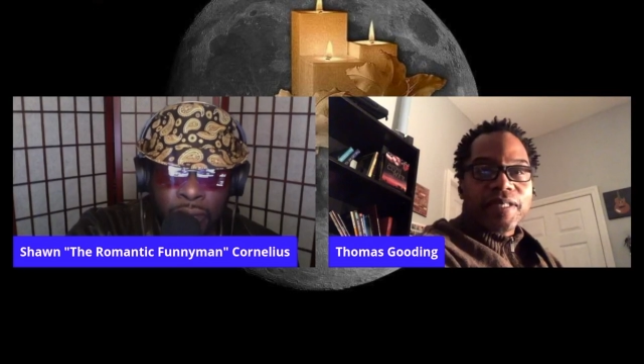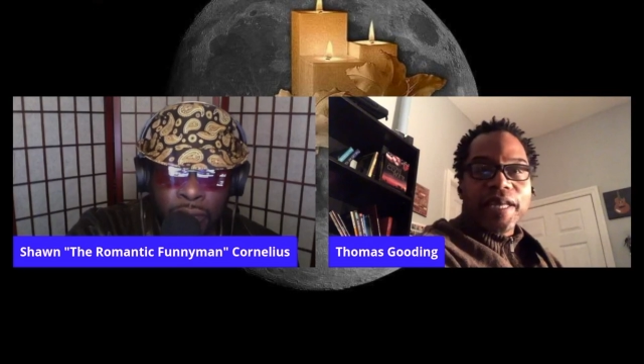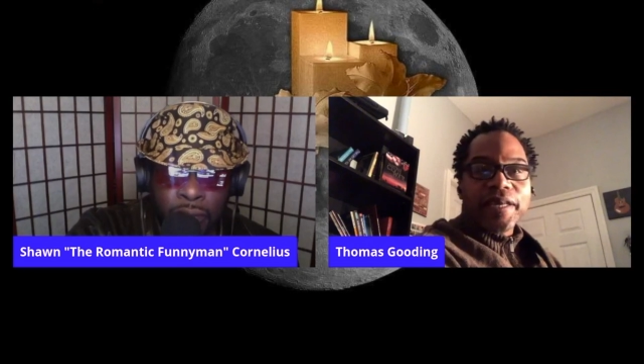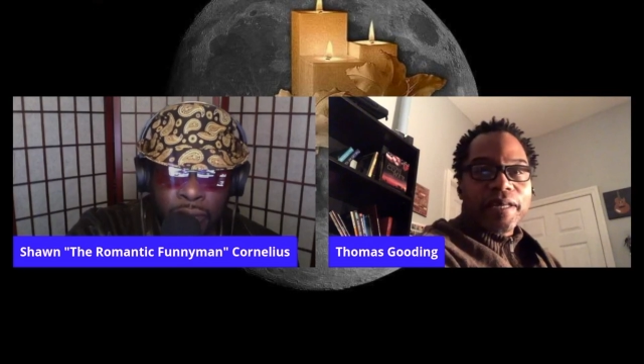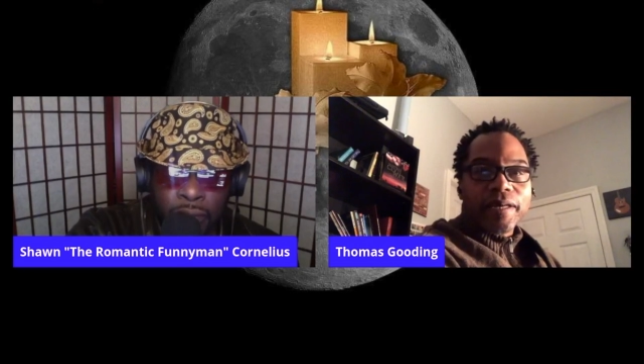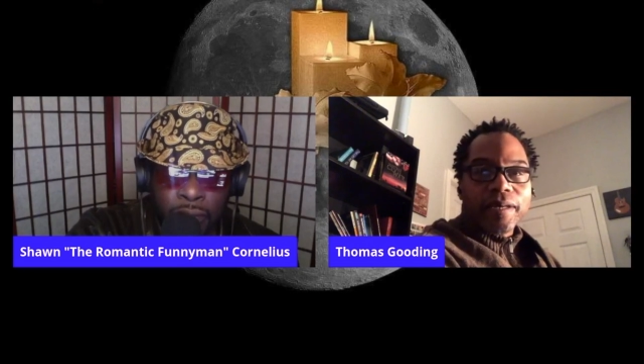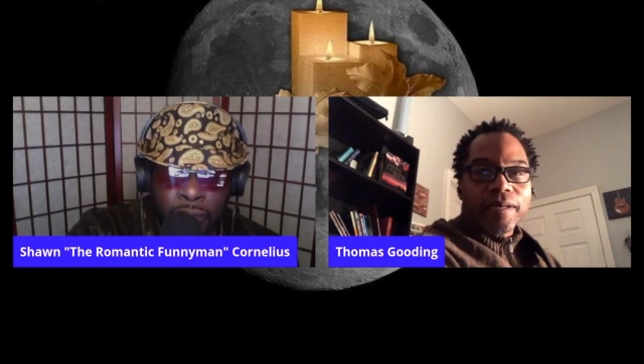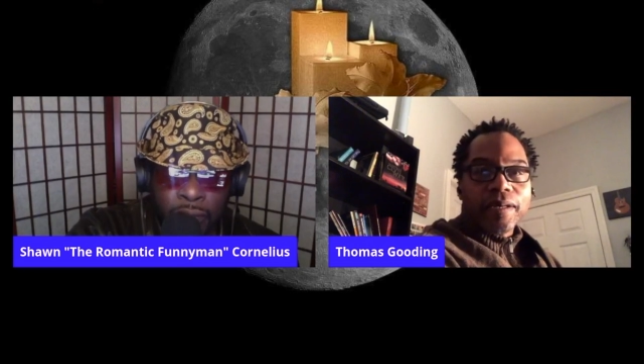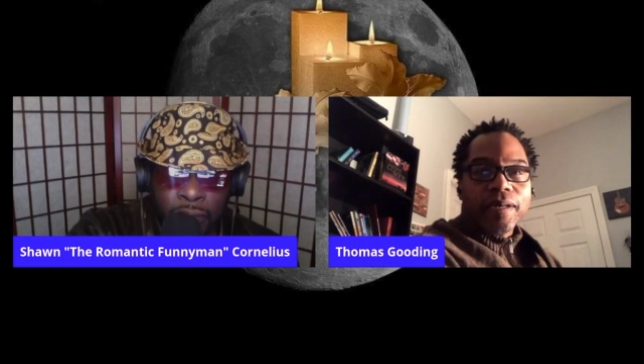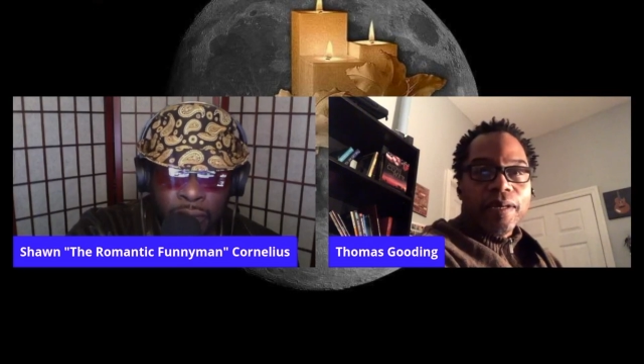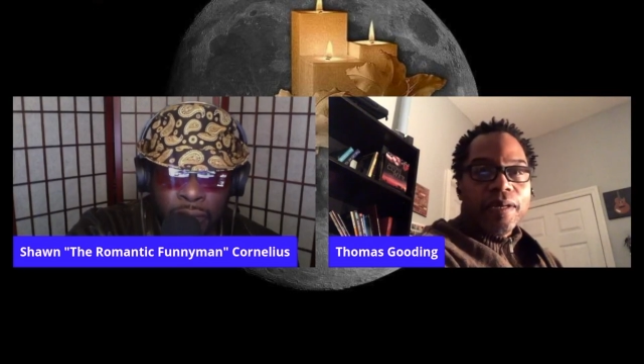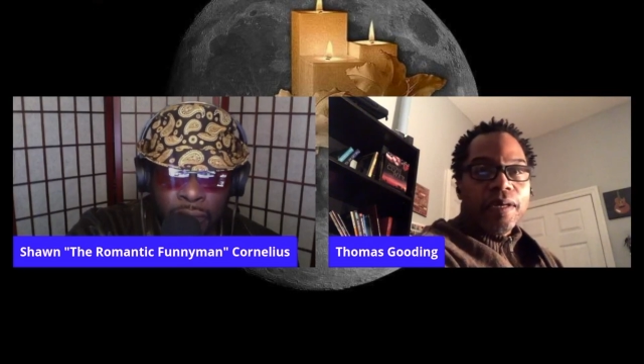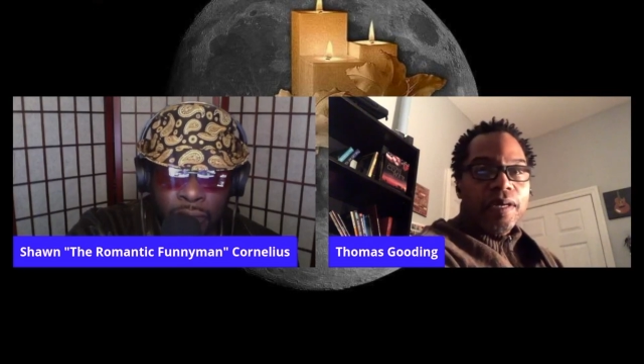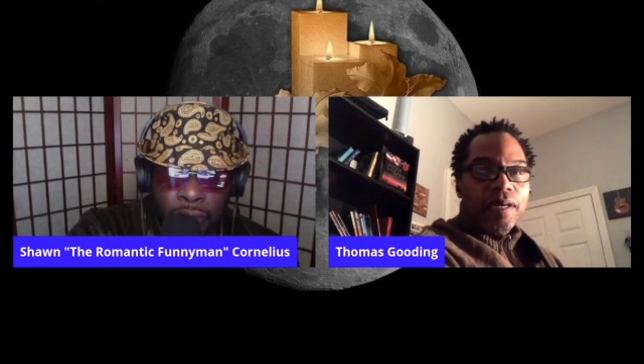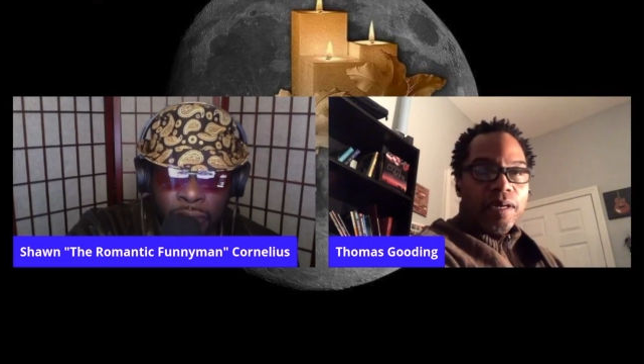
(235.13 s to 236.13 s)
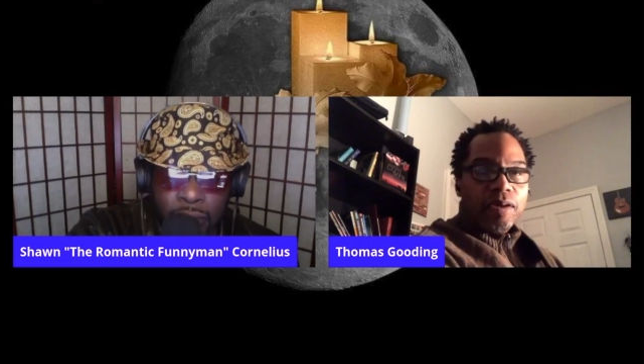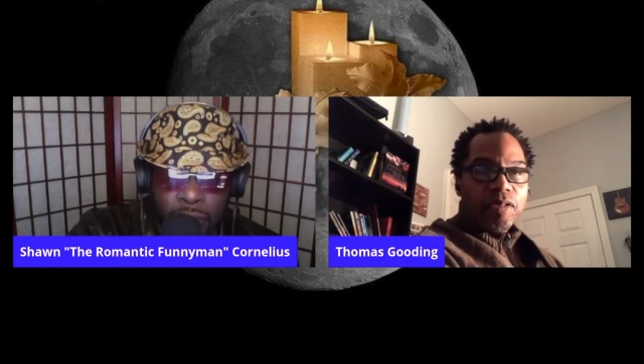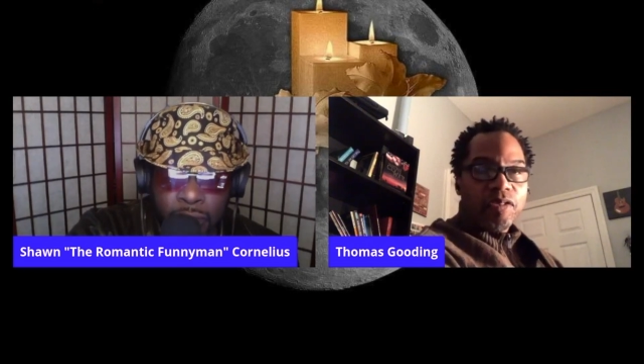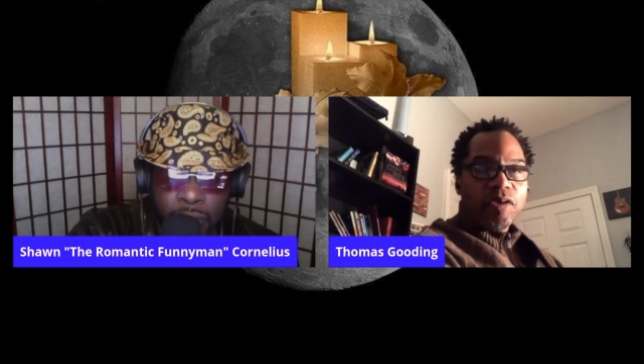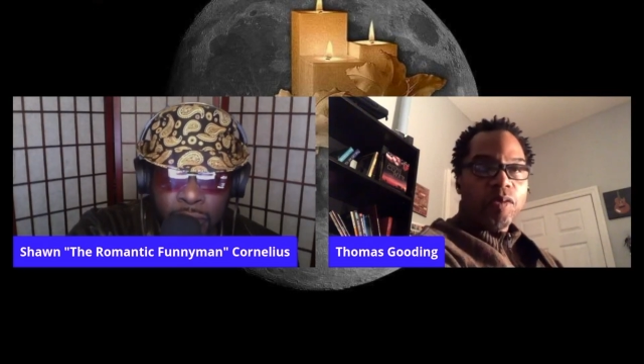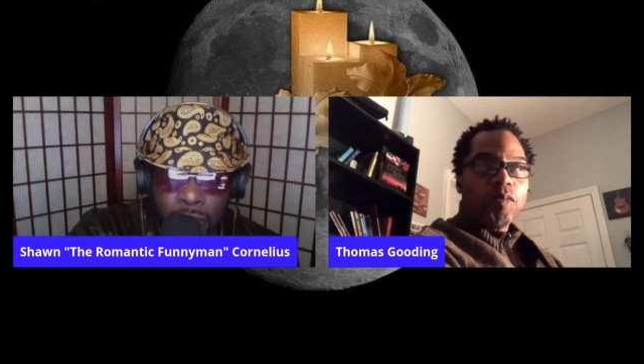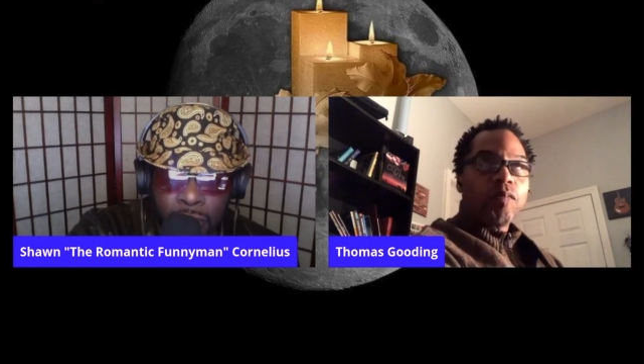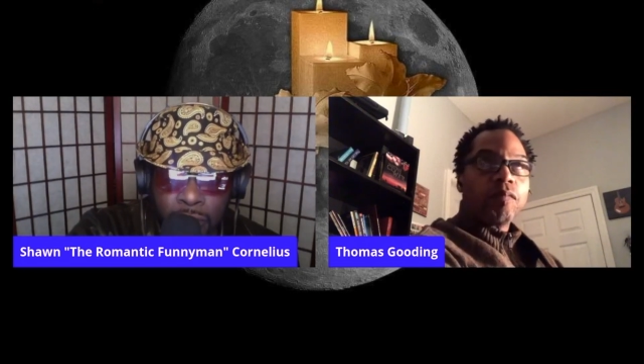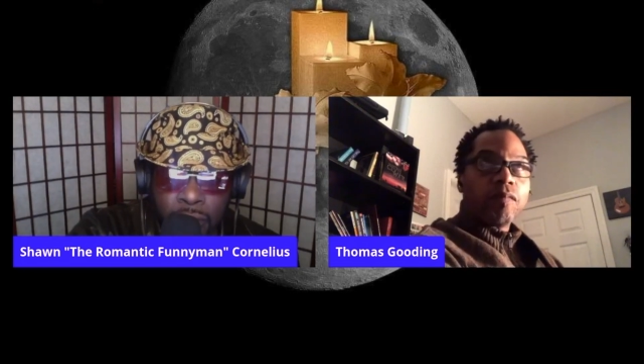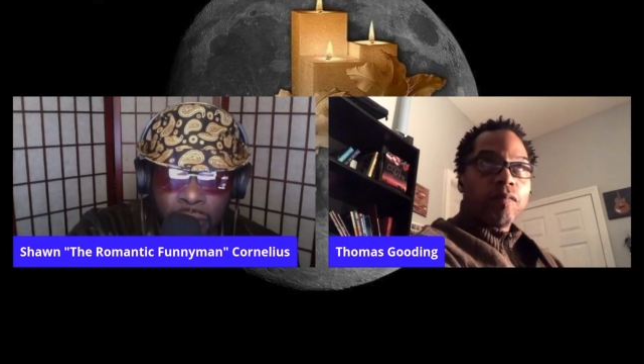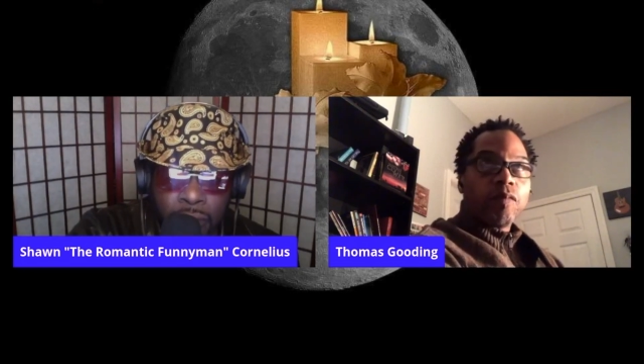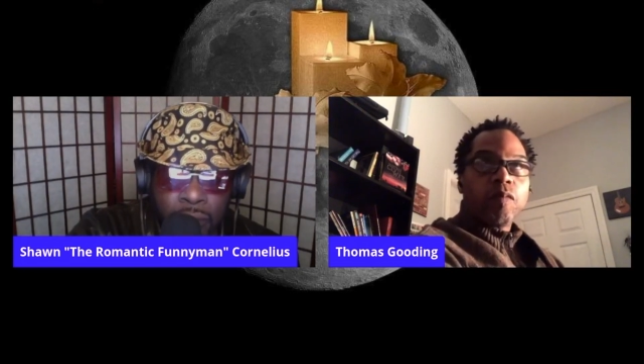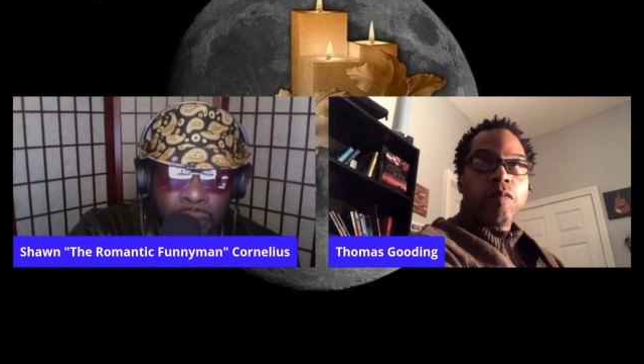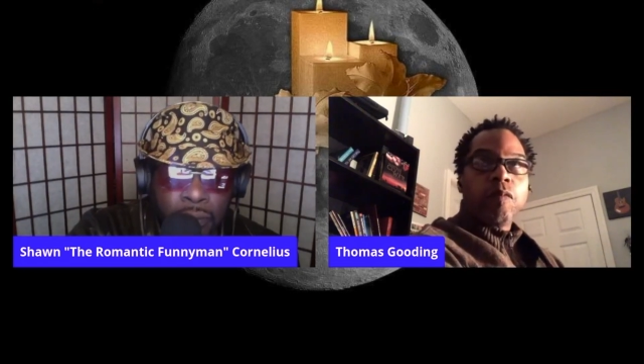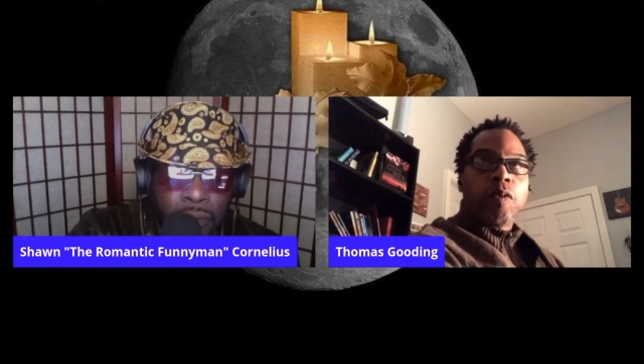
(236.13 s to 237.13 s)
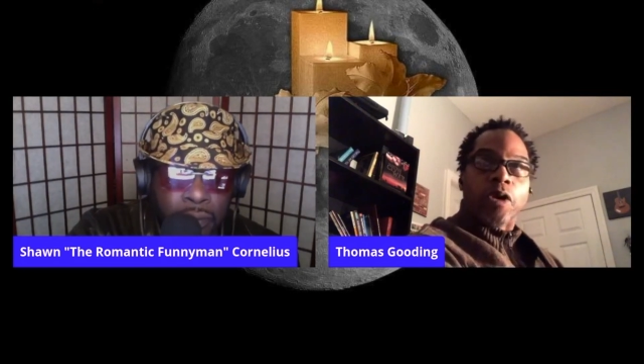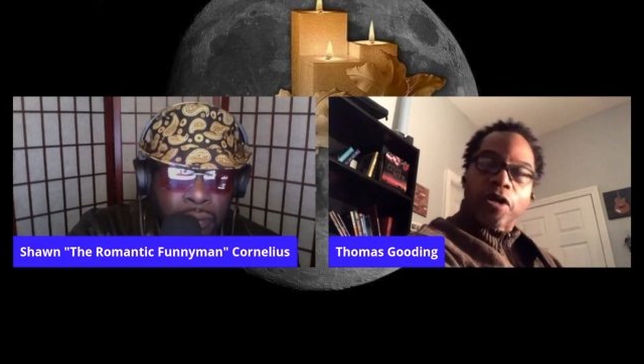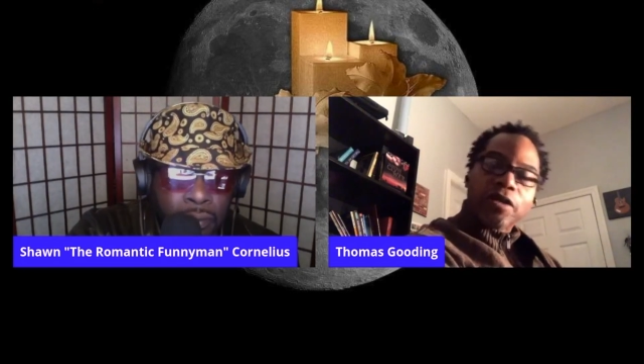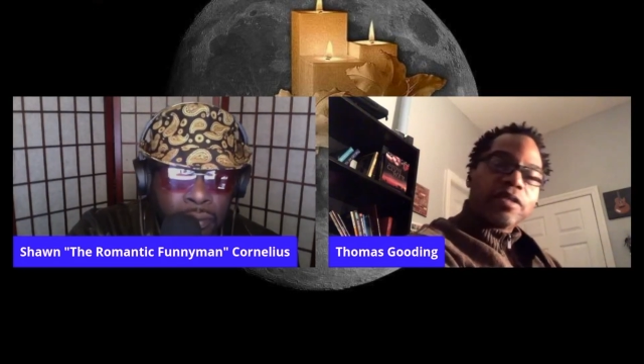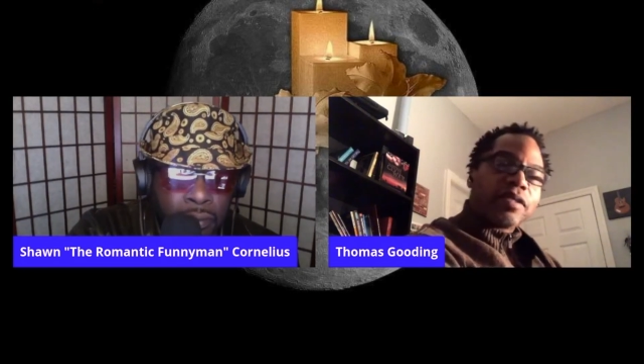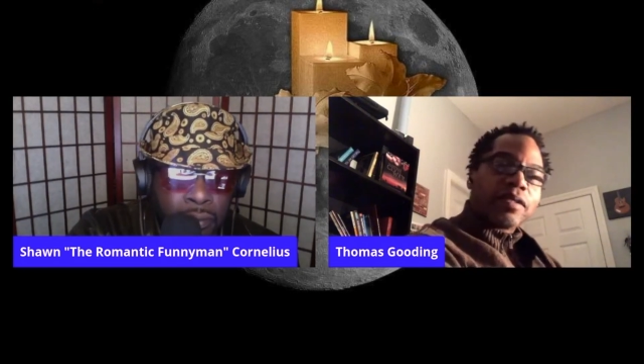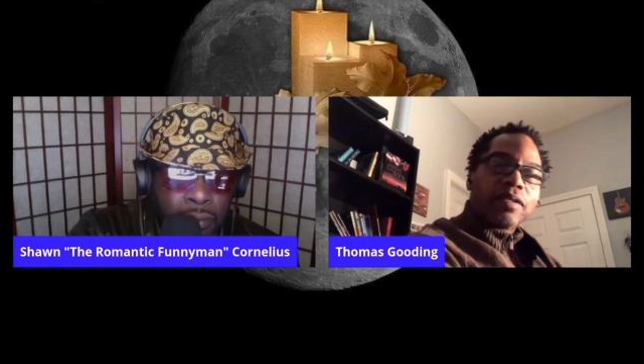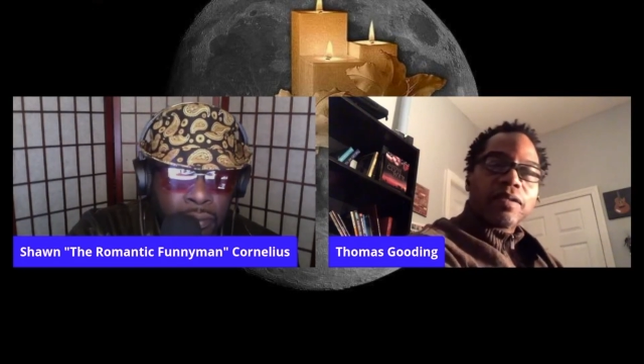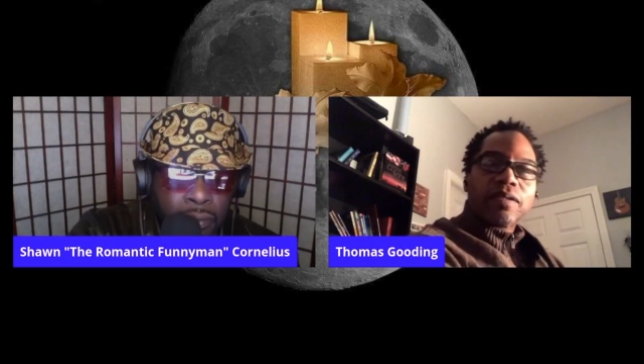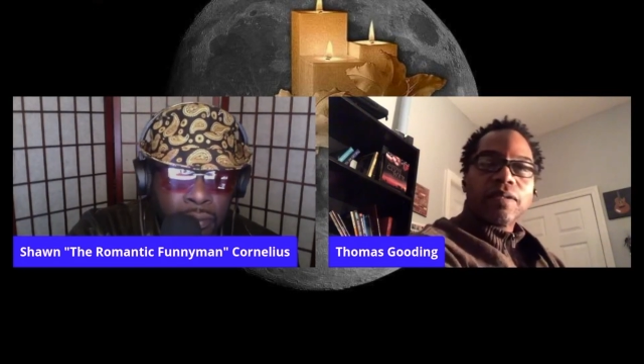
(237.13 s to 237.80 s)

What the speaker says: taking the worst